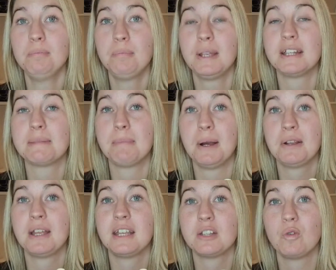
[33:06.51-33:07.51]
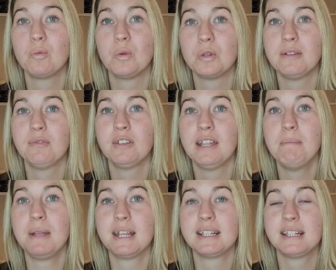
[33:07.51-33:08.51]
because barking is rewarding for them,
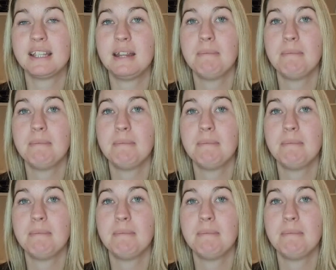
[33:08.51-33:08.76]
because that's an